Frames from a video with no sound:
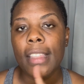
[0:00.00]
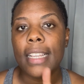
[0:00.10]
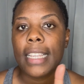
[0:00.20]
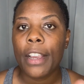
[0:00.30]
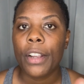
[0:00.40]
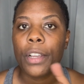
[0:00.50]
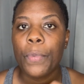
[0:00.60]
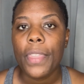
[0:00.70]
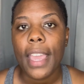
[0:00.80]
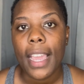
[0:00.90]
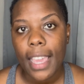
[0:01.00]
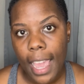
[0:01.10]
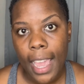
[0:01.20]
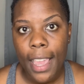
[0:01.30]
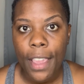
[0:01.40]
That's Erika with a
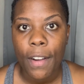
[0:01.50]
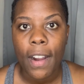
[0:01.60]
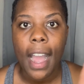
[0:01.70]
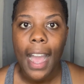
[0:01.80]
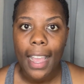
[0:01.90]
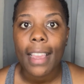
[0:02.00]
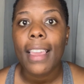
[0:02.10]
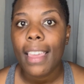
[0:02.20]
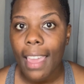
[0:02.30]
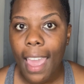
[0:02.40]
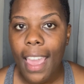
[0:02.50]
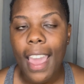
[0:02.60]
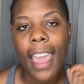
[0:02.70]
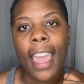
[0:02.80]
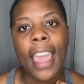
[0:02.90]
K, Erika.
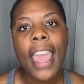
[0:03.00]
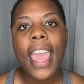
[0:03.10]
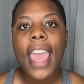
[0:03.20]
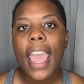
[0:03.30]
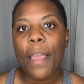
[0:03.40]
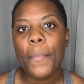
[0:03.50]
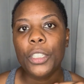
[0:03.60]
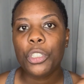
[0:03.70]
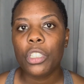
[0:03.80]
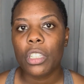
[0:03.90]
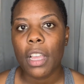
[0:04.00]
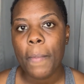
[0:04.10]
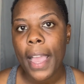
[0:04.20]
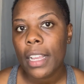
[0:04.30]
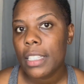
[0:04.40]
And be sure to come
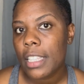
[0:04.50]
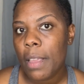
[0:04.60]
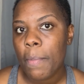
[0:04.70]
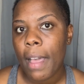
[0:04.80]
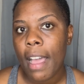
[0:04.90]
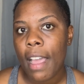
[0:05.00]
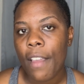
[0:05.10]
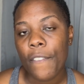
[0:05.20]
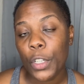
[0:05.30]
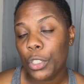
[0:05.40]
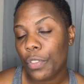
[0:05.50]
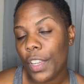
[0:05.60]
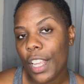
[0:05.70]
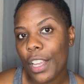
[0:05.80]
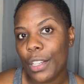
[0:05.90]
back and see my future
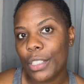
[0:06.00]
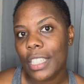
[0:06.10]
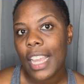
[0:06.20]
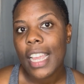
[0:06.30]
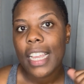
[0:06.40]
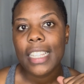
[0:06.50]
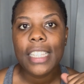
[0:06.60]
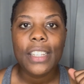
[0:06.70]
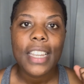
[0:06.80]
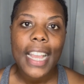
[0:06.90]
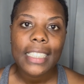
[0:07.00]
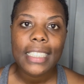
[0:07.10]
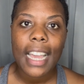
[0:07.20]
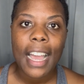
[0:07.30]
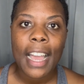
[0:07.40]
videos. Until next
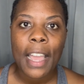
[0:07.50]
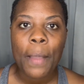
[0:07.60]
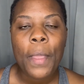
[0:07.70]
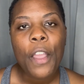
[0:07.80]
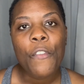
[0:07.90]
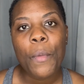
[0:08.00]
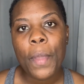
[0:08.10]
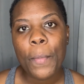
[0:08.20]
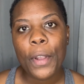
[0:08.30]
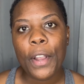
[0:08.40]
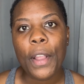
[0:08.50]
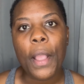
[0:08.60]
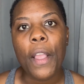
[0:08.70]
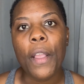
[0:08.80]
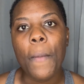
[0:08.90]
time, remember,
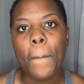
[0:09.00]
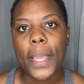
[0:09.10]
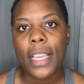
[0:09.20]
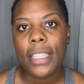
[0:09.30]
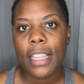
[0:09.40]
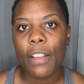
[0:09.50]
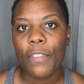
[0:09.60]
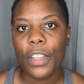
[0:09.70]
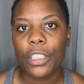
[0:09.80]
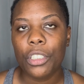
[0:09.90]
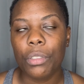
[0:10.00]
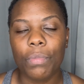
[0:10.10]
be selfish.